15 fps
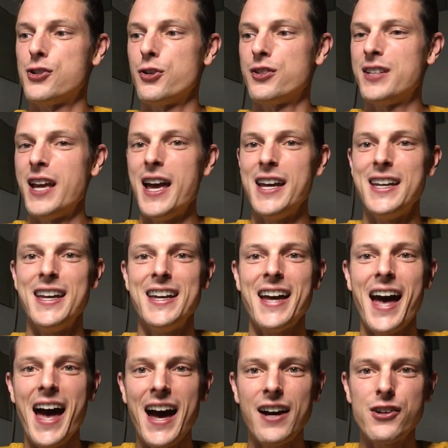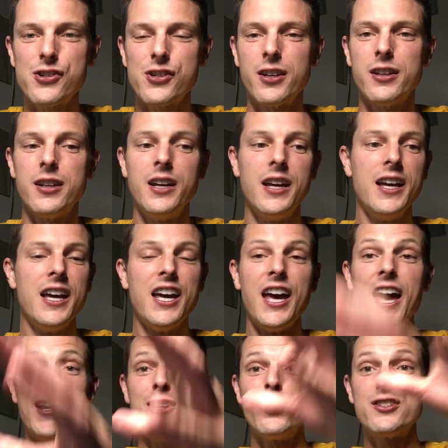You're taking action,
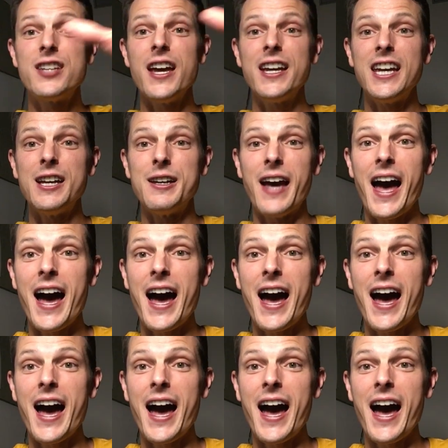and you're taking